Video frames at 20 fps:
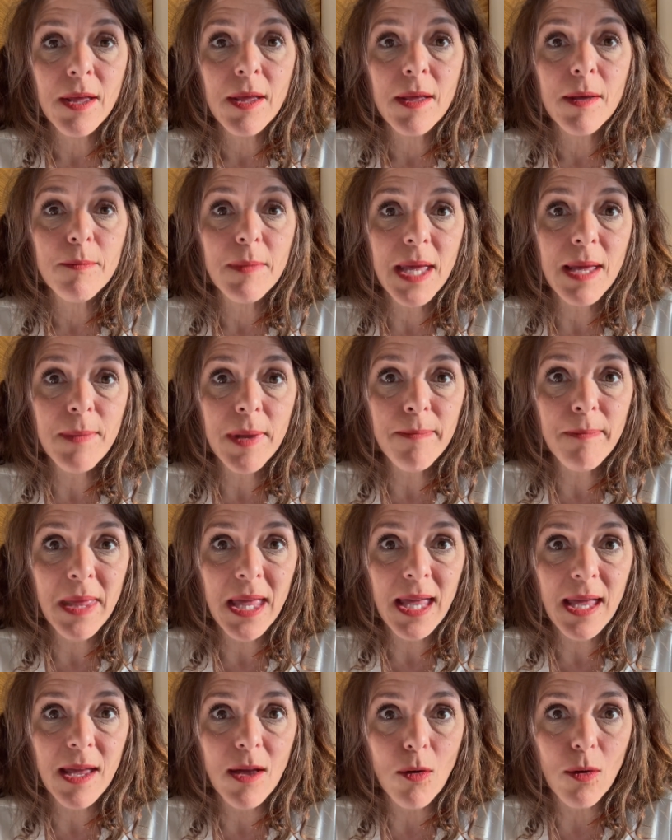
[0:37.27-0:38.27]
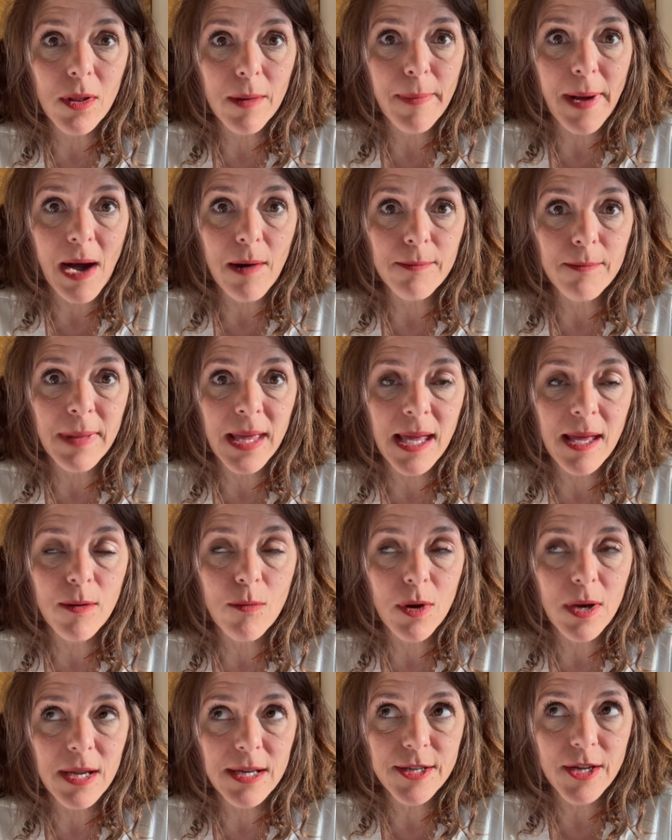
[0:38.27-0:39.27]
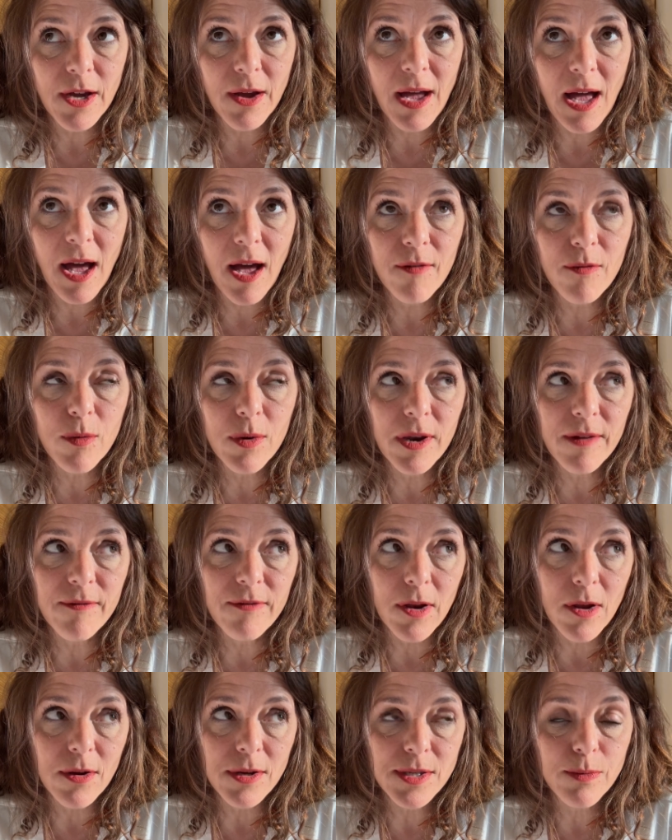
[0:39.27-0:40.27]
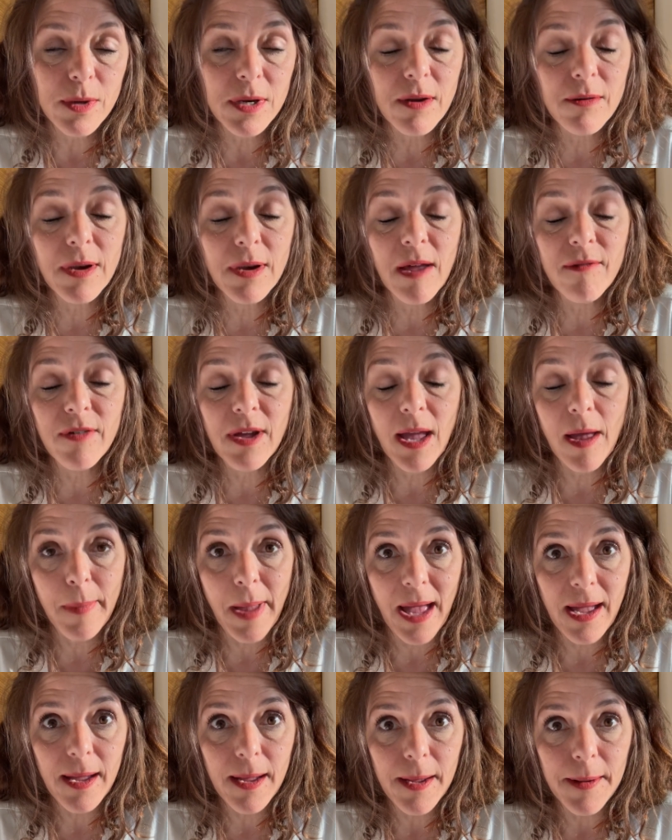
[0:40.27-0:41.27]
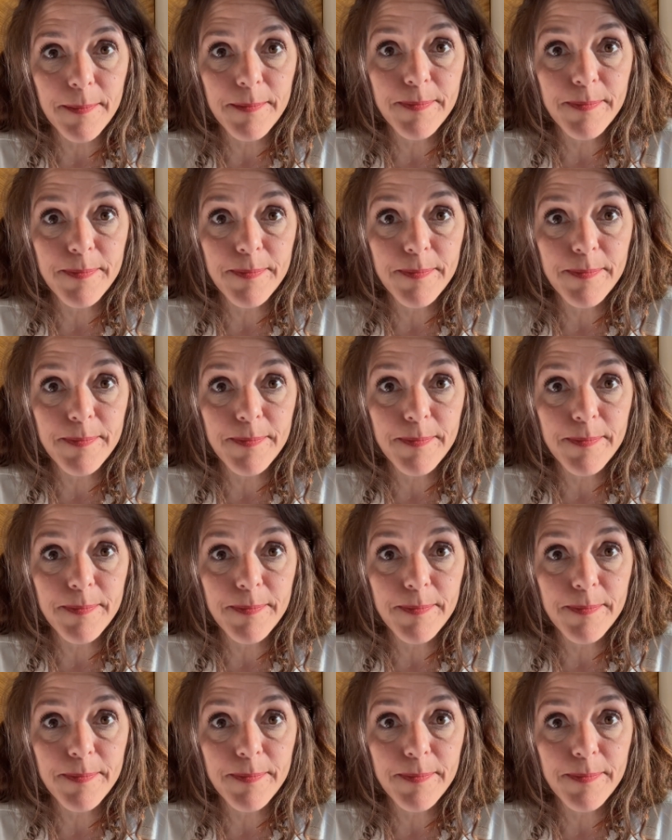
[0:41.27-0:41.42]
Me, all about me, what I don't have, what I've lost, what I'll never get back.